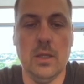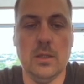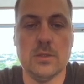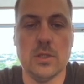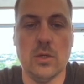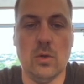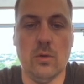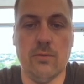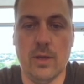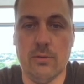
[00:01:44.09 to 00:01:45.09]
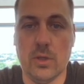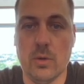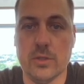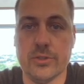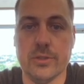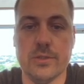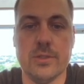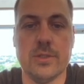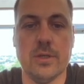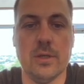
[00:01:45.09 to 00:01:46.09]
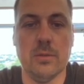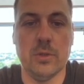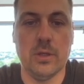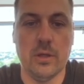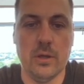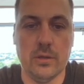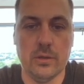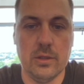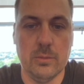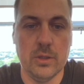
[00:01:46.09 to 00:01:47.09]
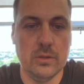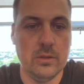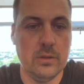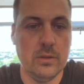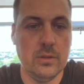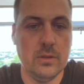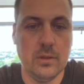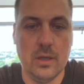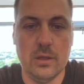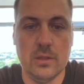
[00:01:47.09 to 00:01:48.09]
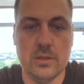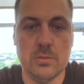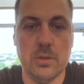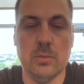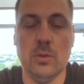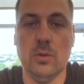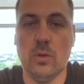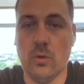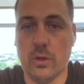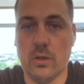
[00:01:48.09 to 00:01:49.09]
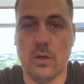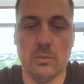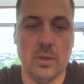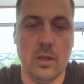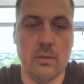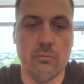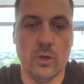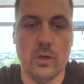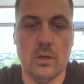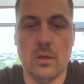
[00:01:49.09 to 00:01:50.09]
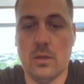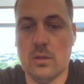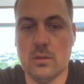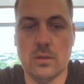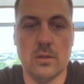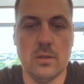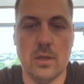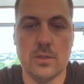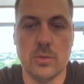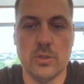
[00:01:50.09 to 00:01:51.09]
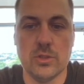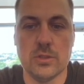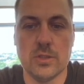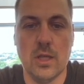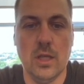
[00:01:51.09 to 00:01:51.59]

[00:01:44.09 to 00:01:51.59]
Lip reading: So if you have any questions, you can either email any of these people or you can come to Lab 3 and ask questions.